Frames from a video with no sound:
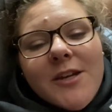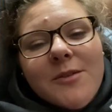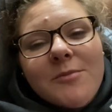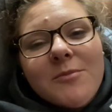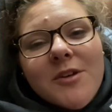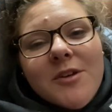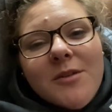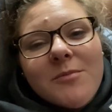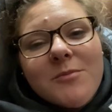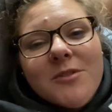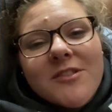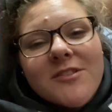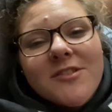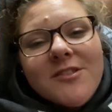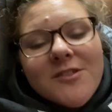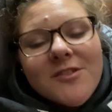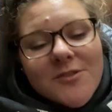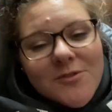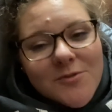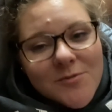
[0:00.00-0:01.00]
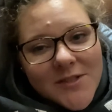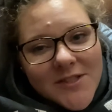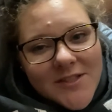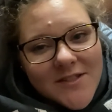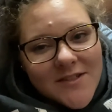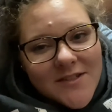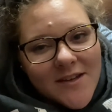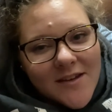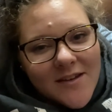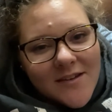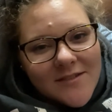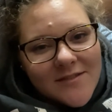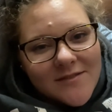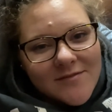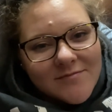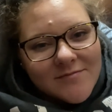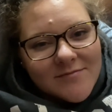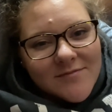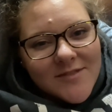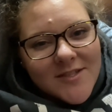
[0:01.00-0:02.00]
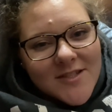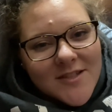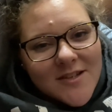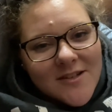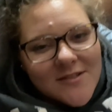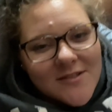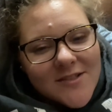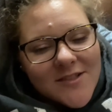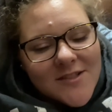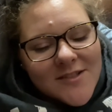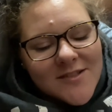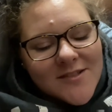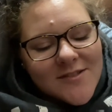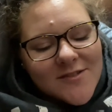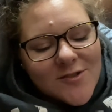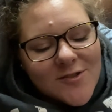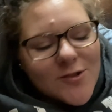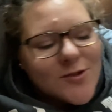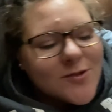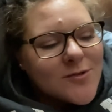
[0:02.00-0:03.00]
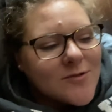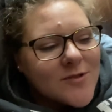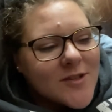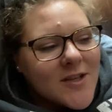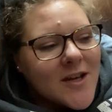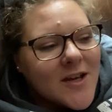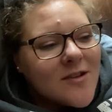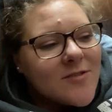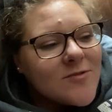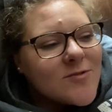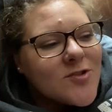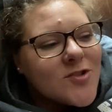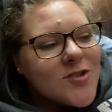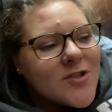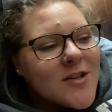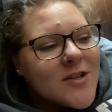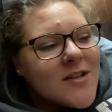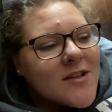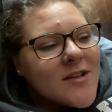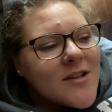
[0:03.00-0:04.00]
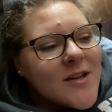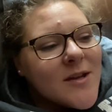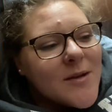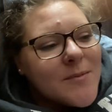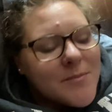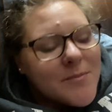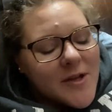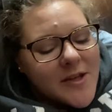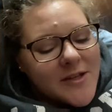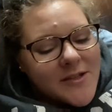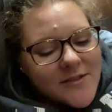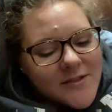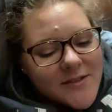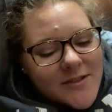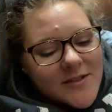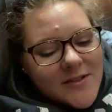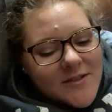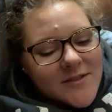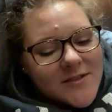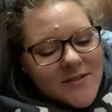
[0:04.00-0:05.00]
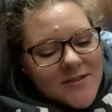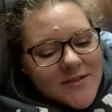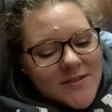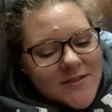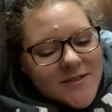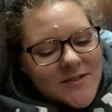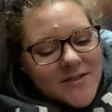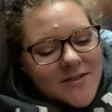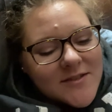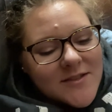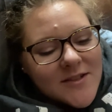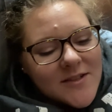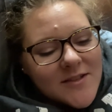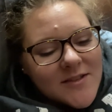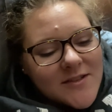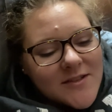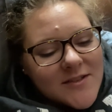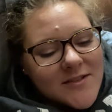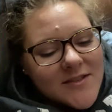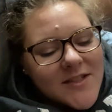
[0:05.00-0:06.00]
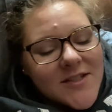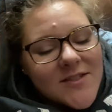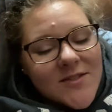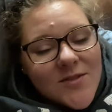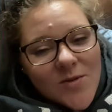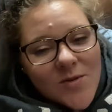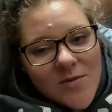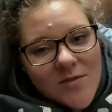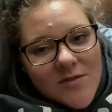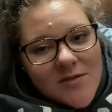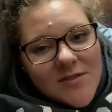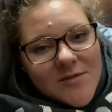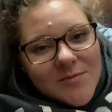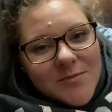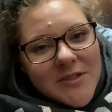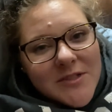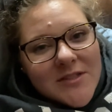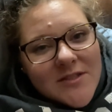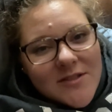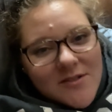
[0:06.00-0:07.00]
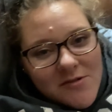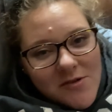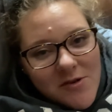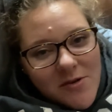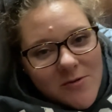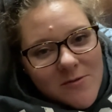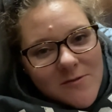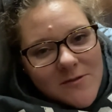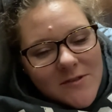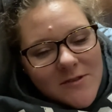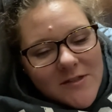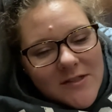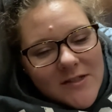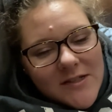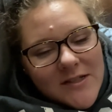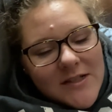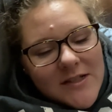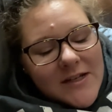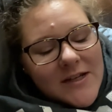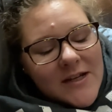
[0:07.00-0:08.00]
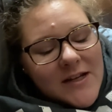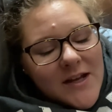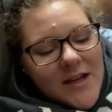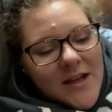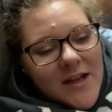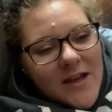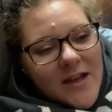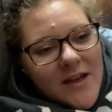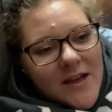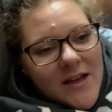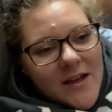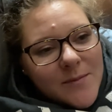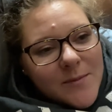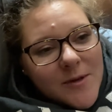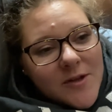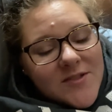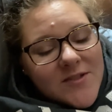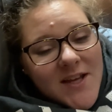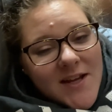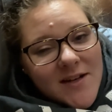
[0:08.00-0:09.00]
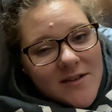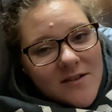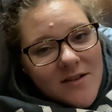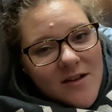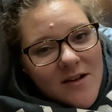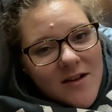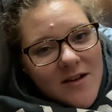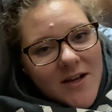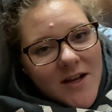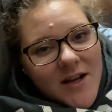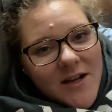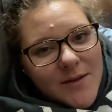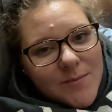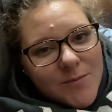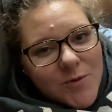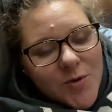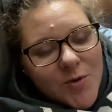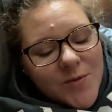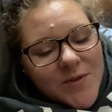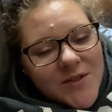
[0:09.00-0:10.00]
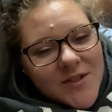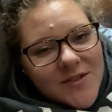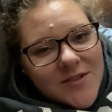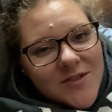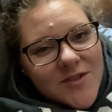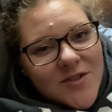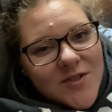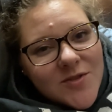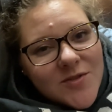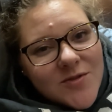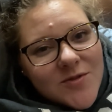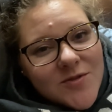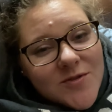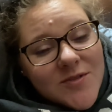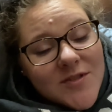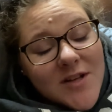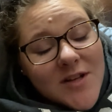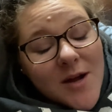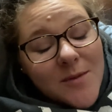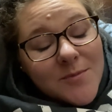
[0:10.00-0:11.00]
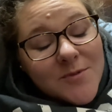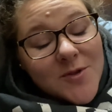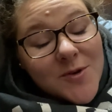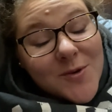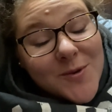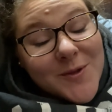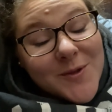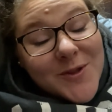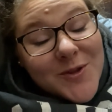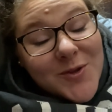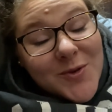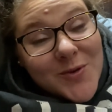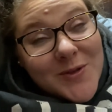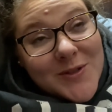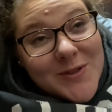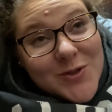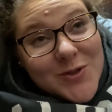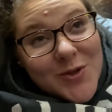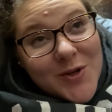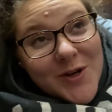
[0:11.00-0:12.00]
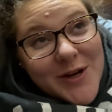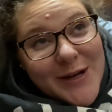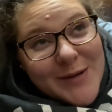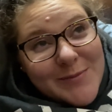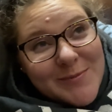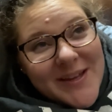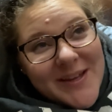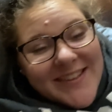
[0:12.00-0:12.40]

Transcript: am coming to you once again, sucked into the couch, but it is less cold, but still cold. About 10 o'clock, I'm going to stop scrolling through Instagram